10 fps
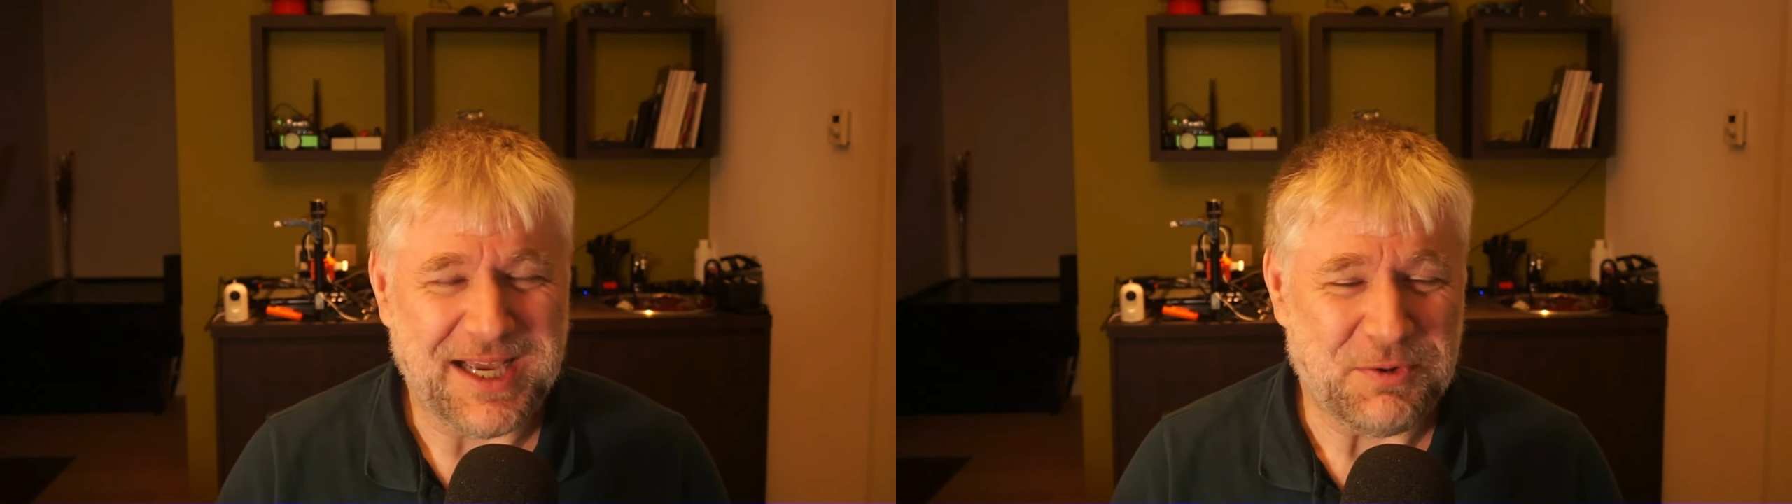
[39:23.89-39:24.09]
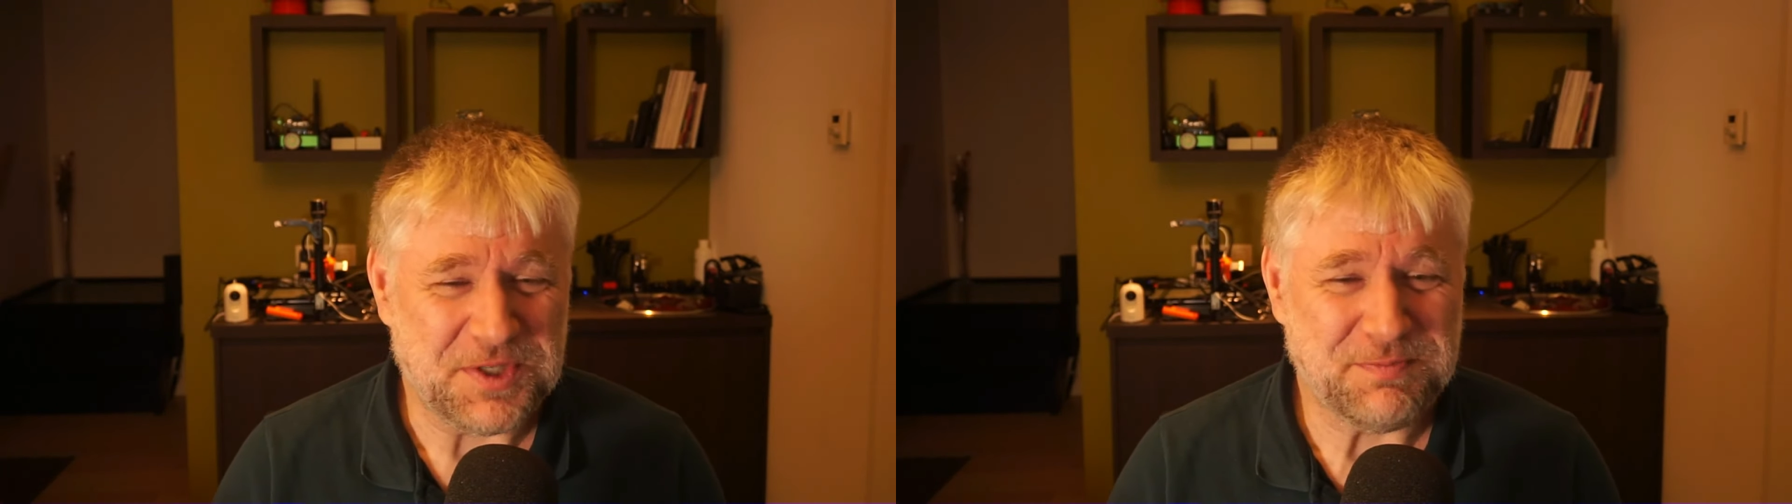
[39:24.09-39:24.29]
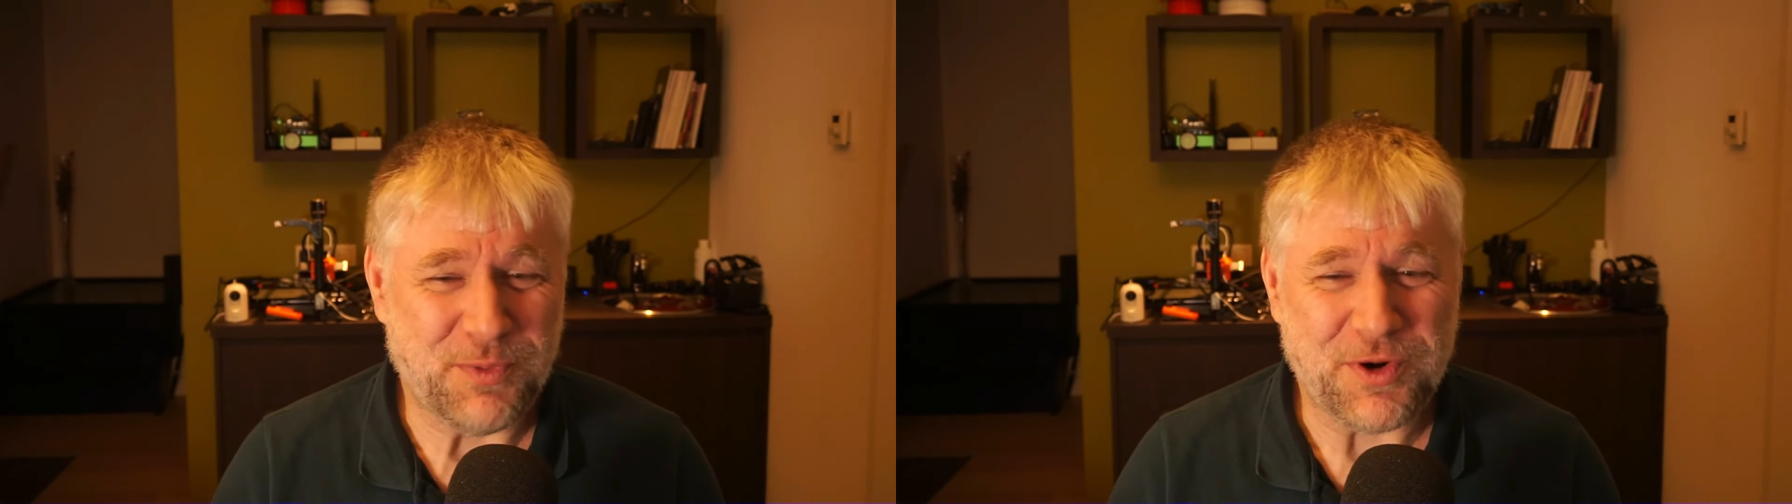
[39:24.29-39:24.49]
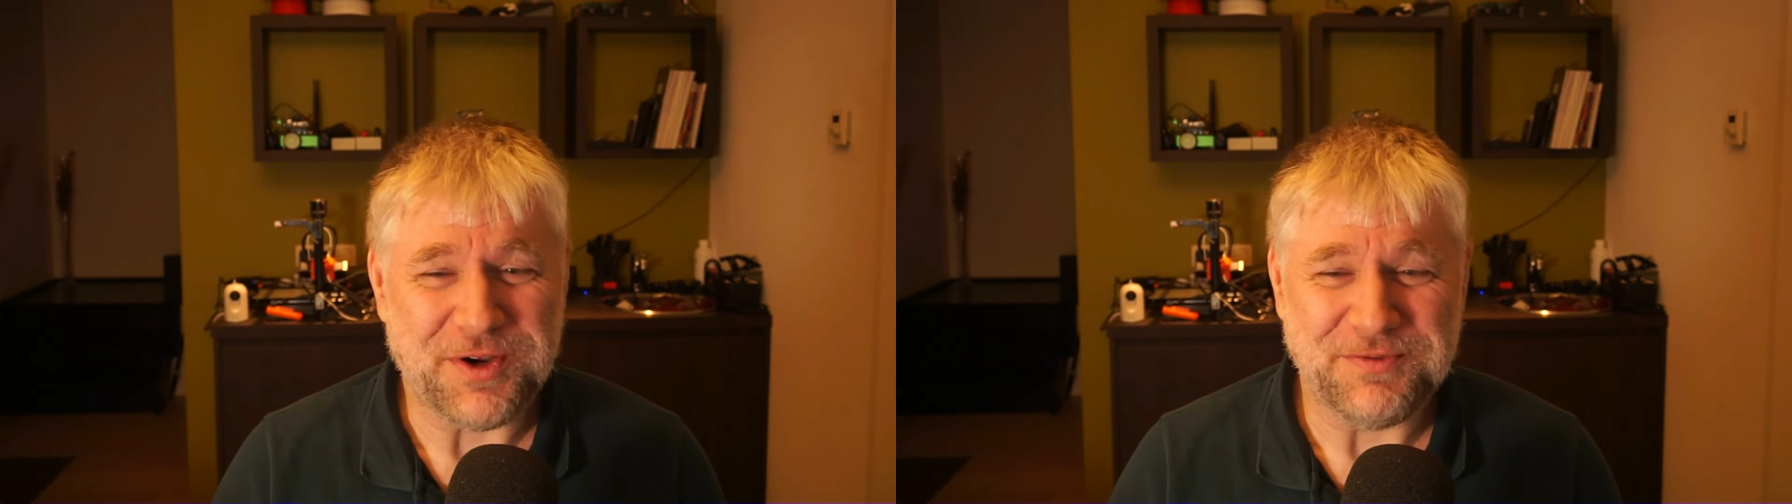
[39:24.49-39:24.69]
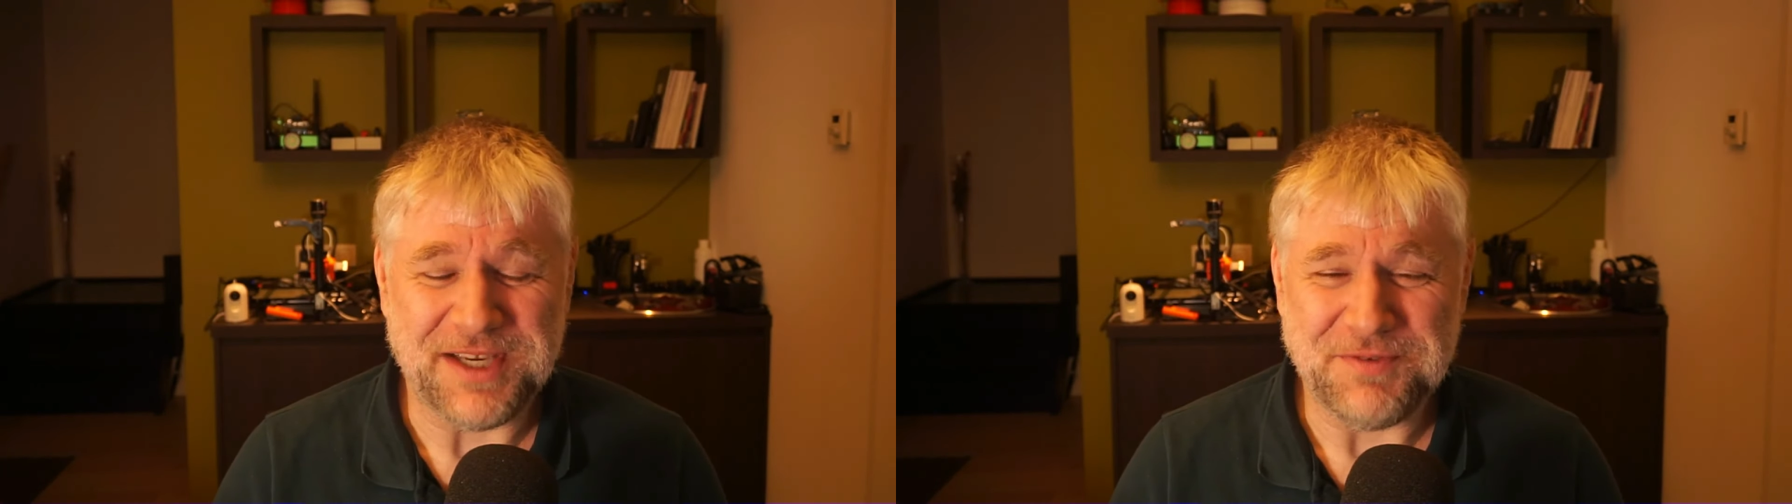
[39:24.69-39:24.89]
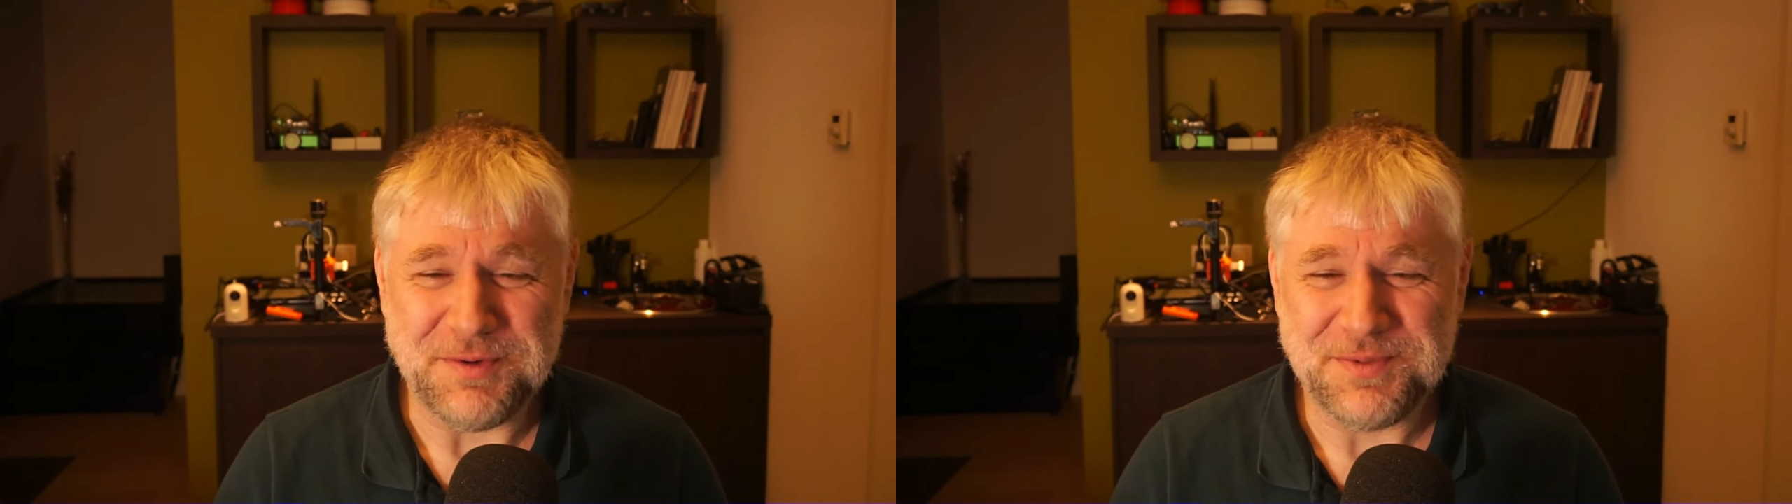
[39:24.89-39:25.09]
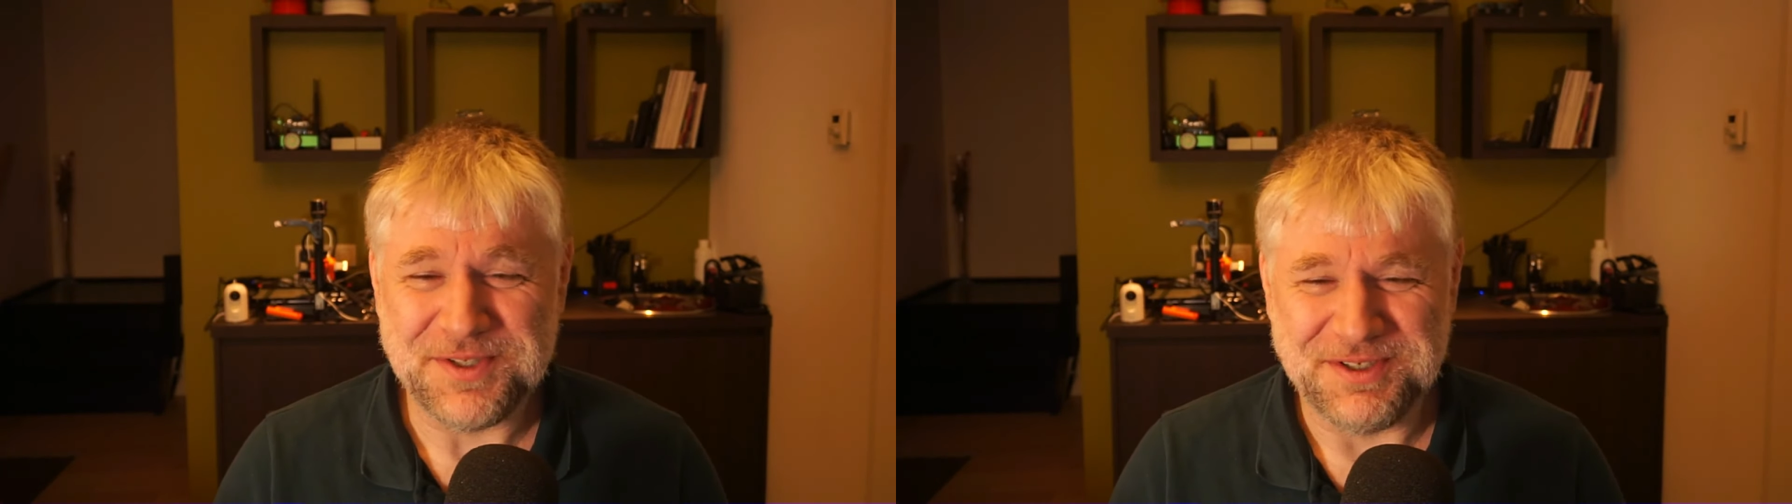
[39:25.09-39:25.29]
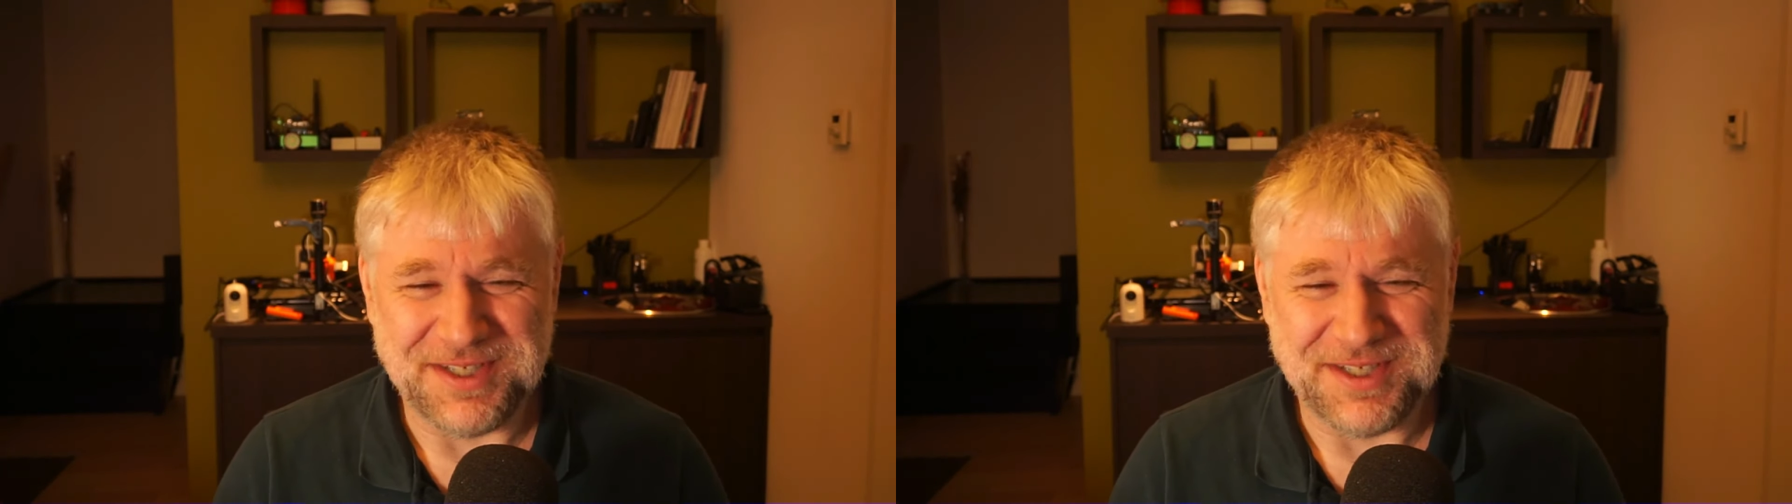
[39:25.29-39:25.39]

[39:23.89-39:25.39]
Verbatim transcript: I was bored of DevOps.